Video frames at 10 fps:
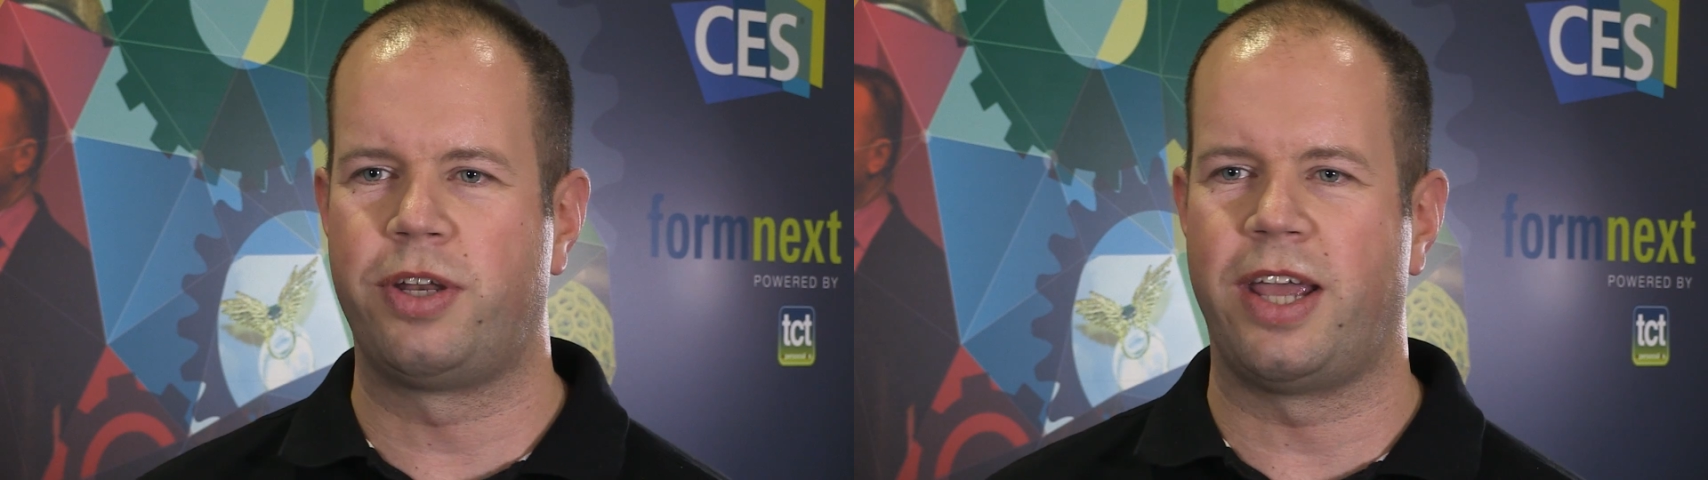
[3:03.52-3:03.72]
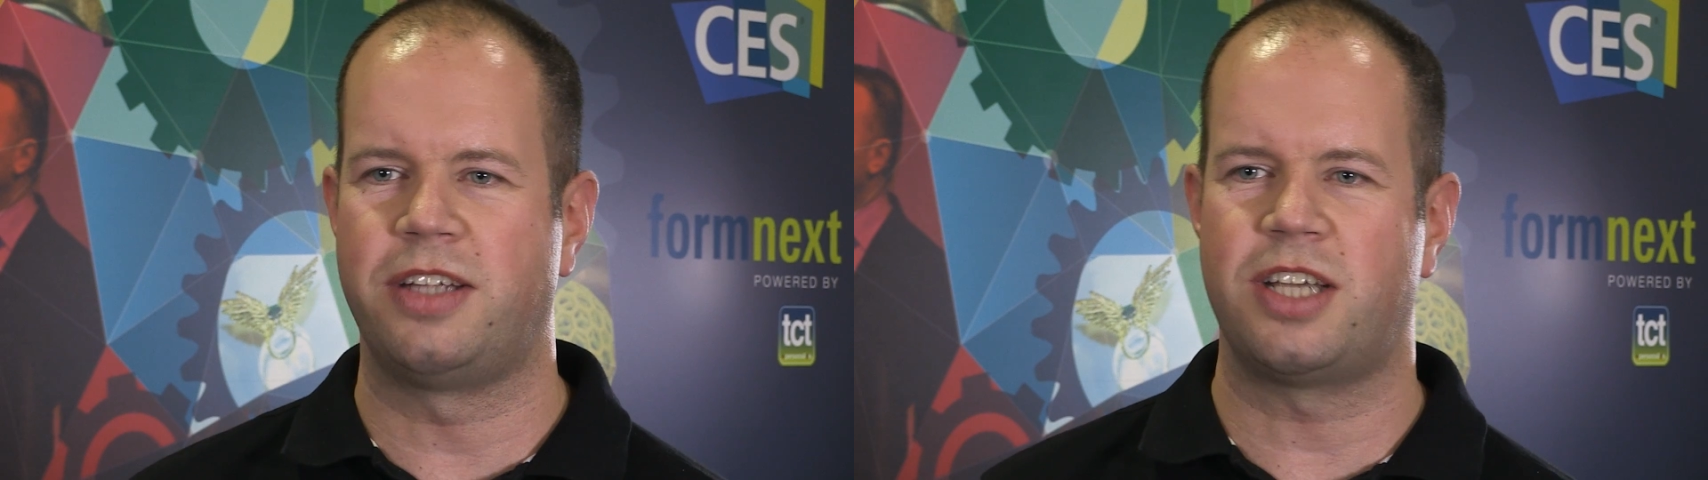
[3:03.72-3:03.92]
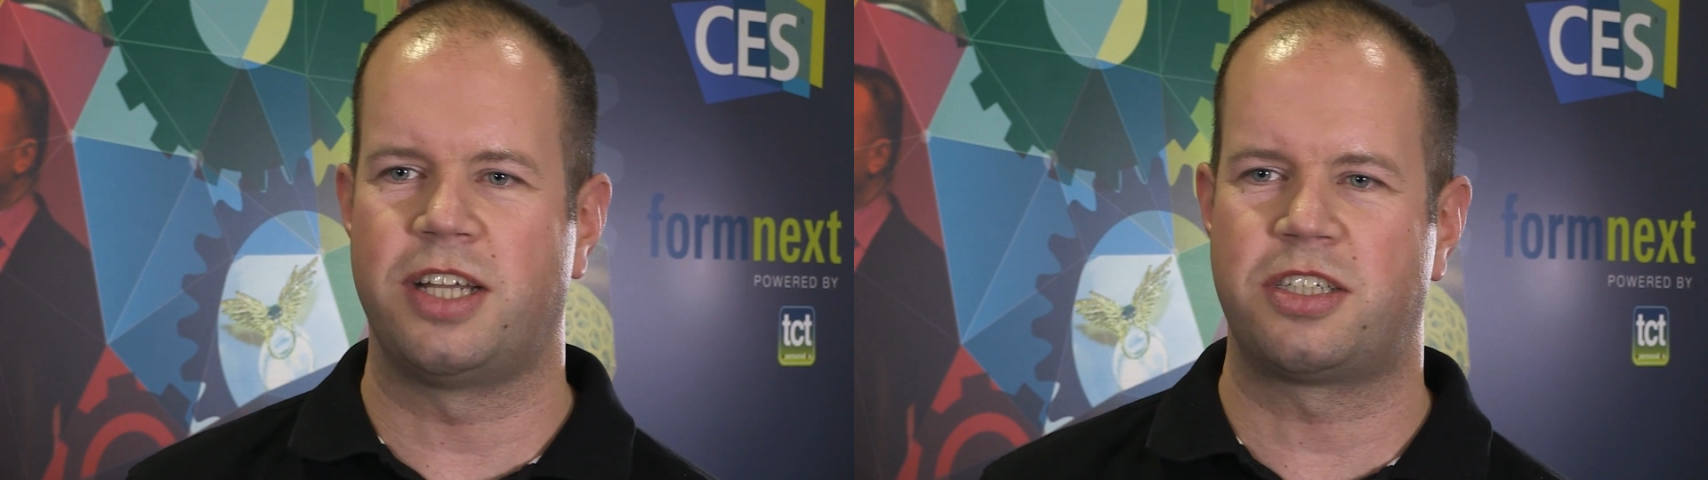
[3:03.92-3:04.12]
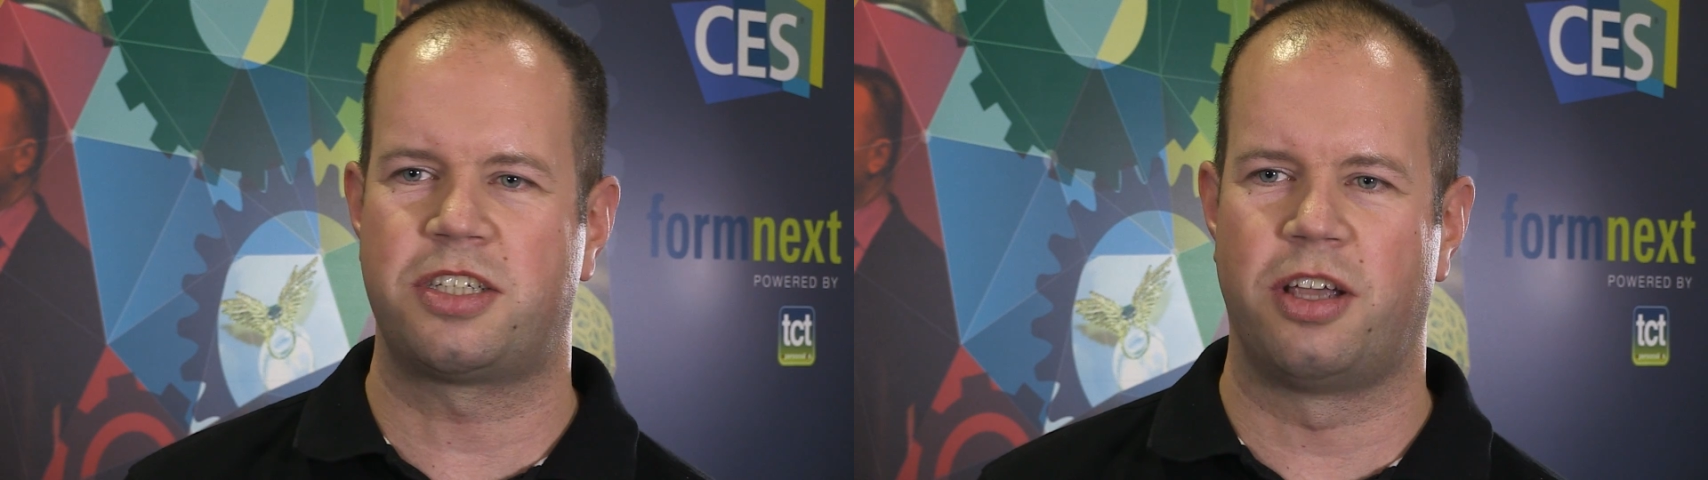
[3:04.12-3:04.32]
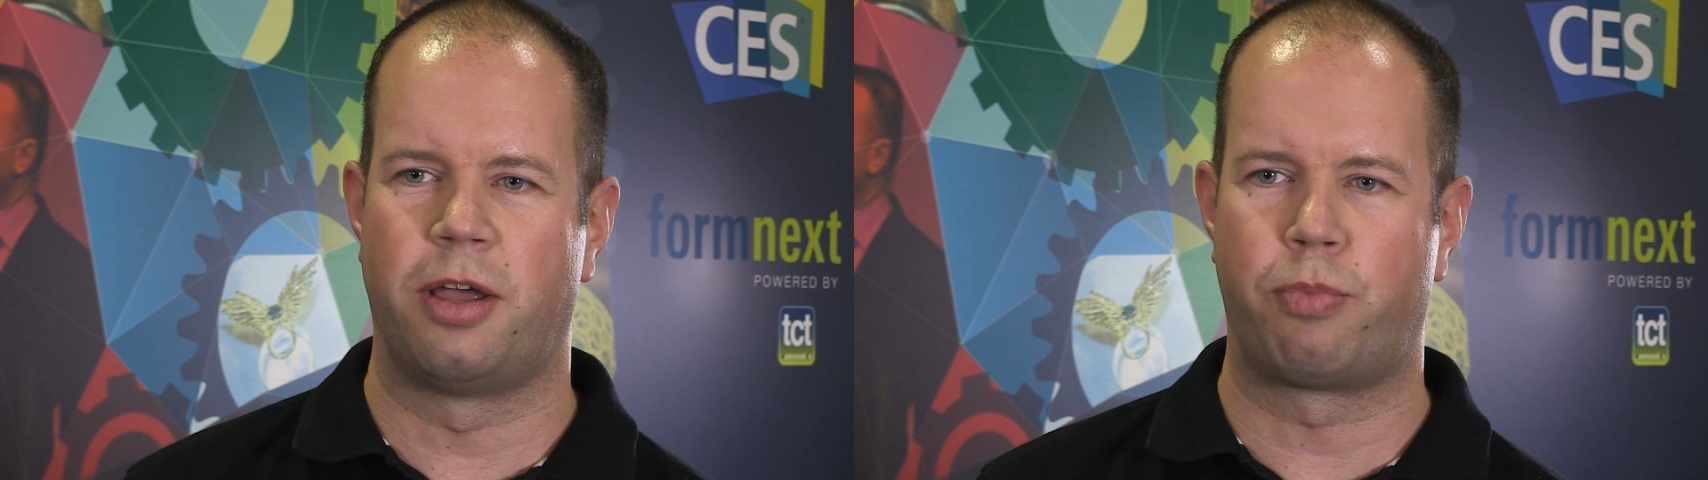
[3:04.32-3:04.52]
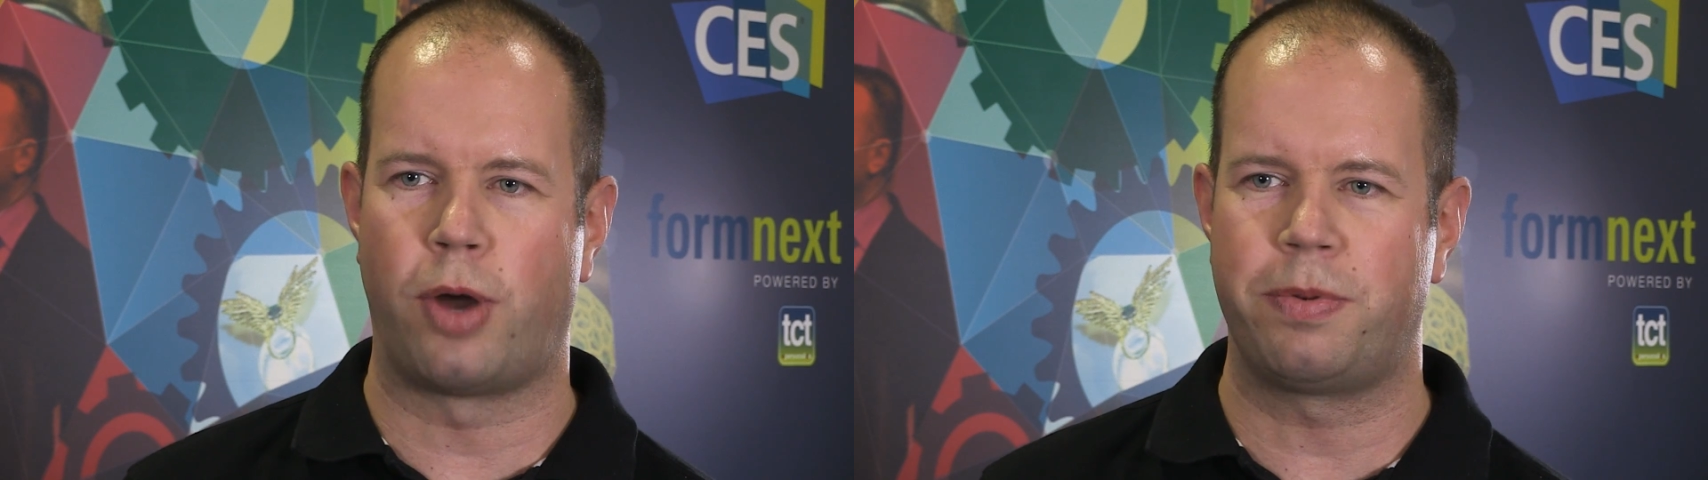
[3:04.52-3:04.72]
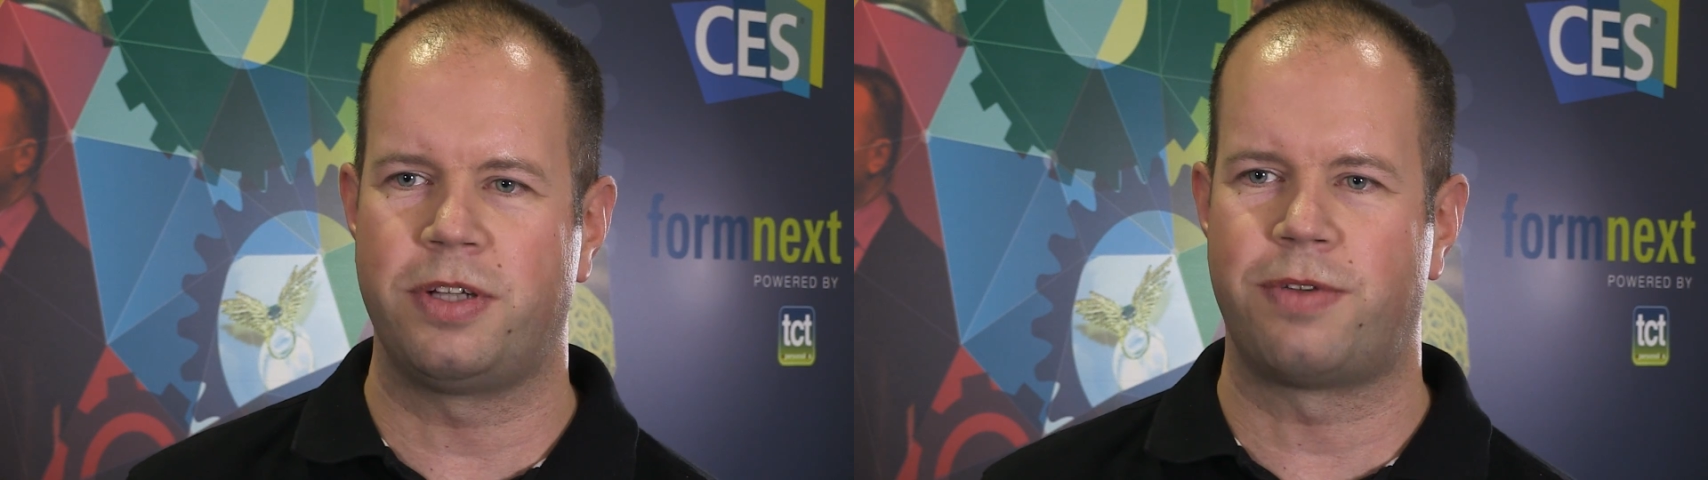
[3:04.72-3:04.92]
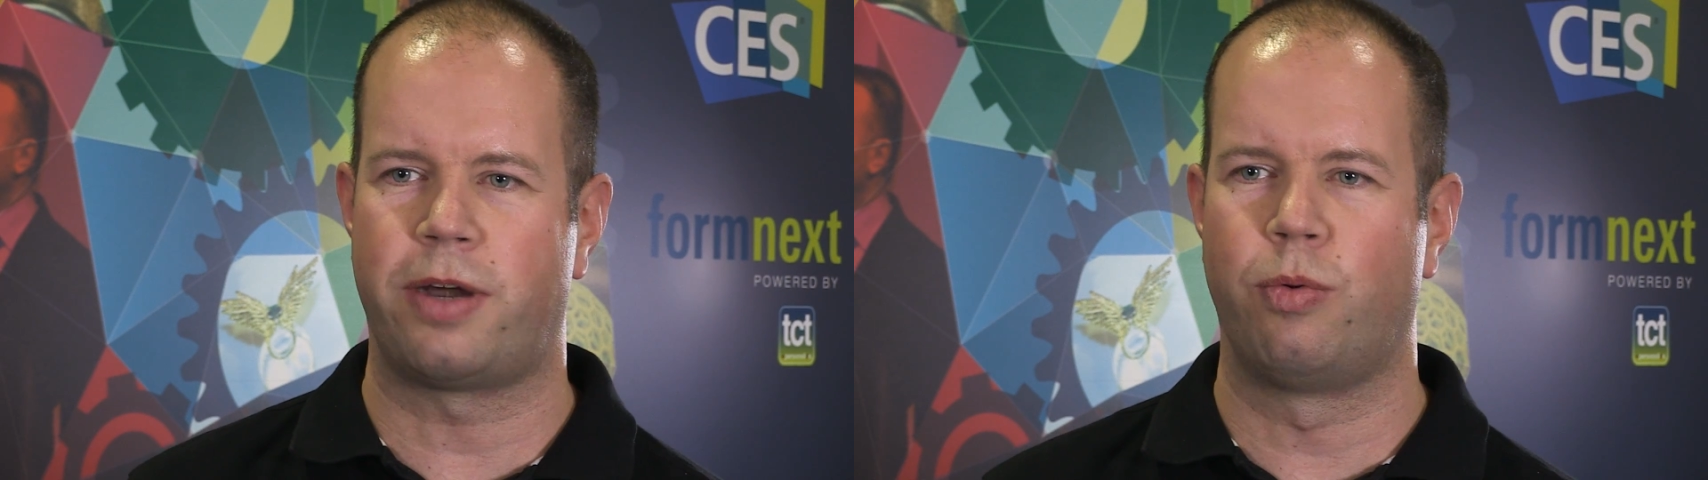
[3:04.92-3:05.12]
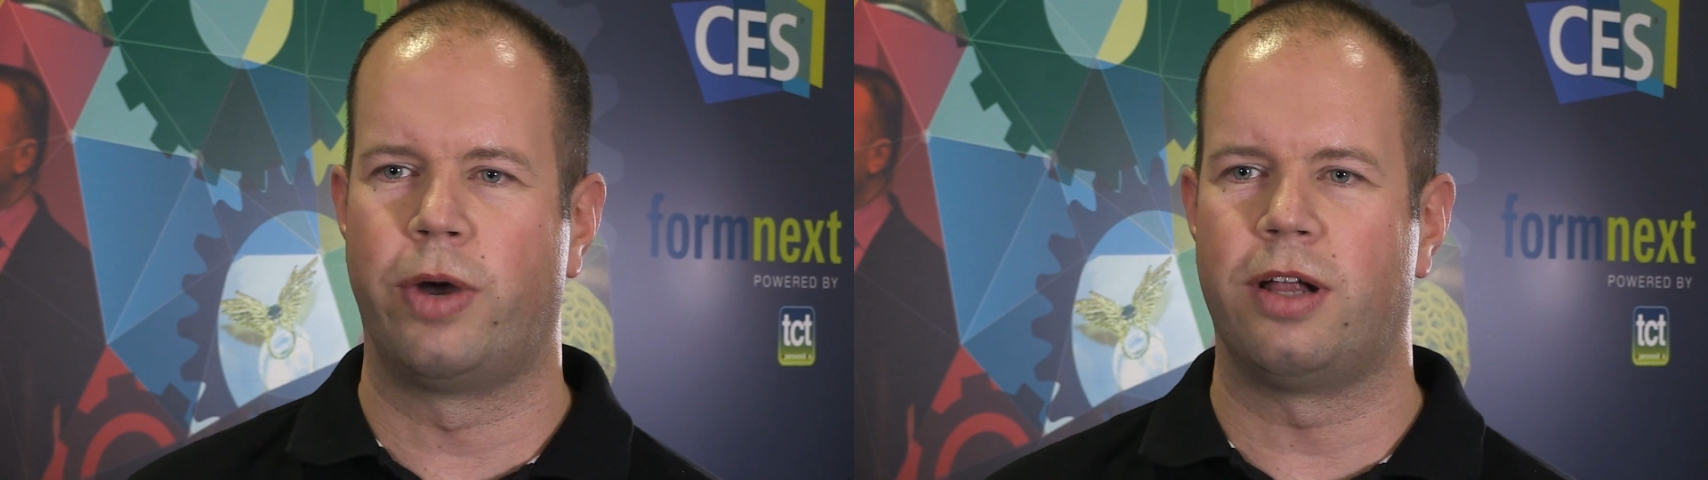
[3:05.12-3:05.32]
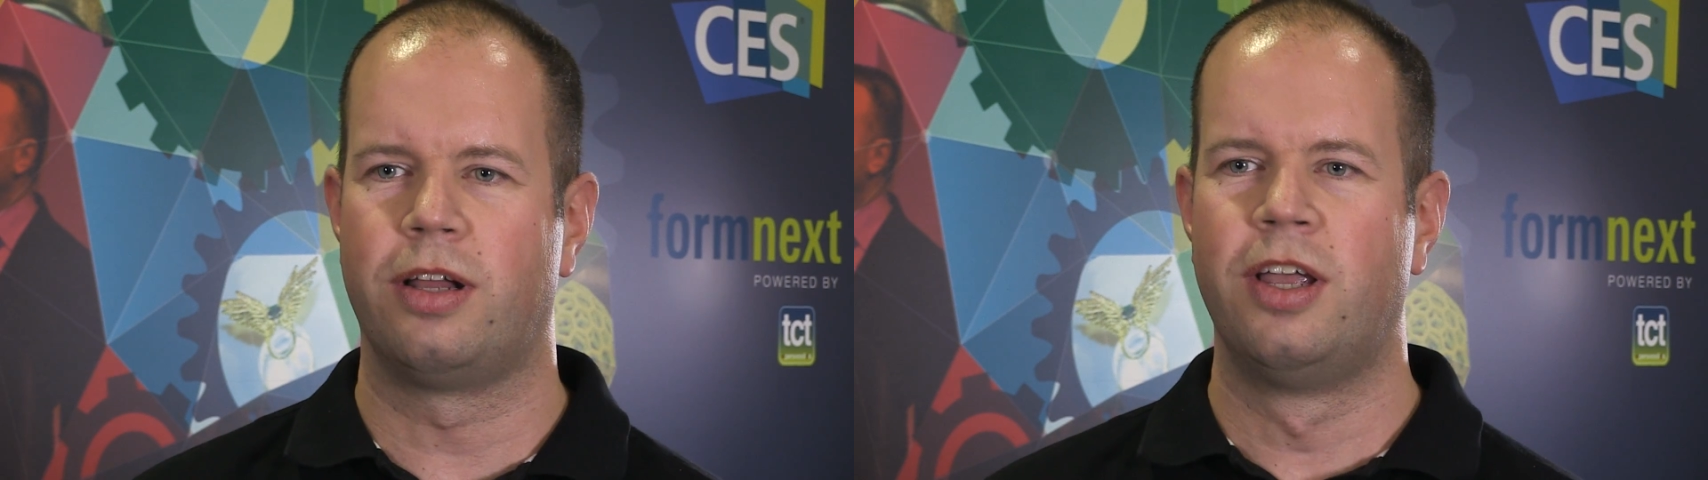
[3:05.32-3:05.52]
retains its properties very
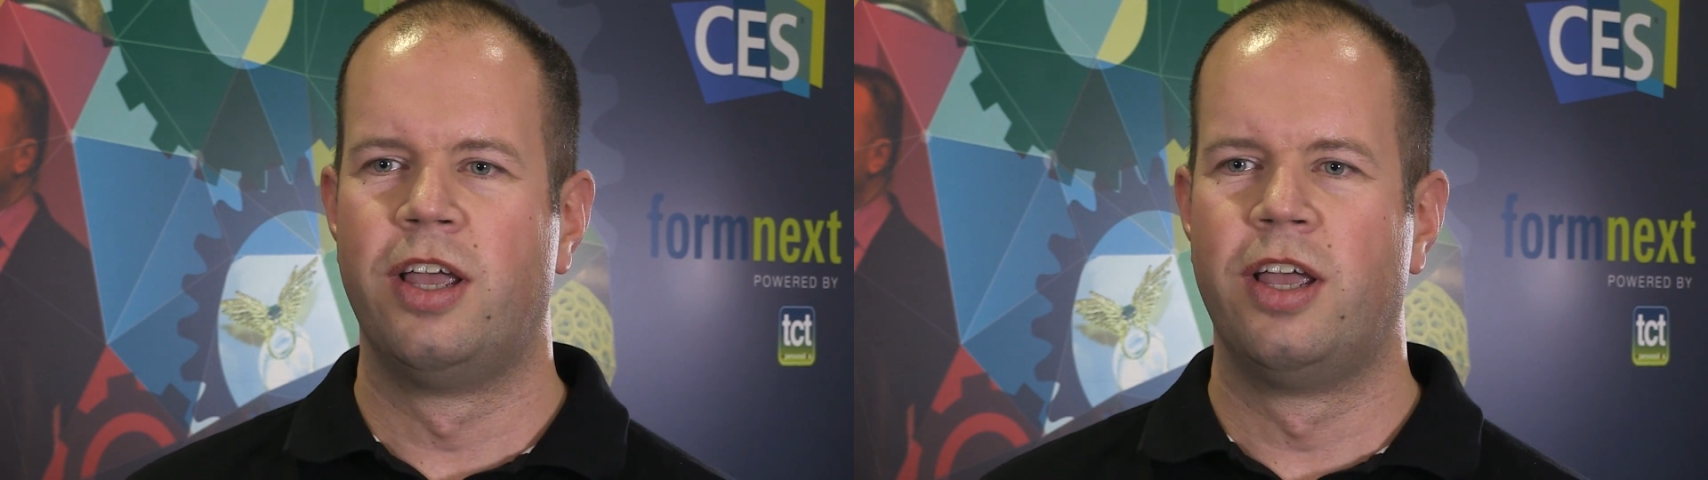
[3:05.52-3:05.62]
well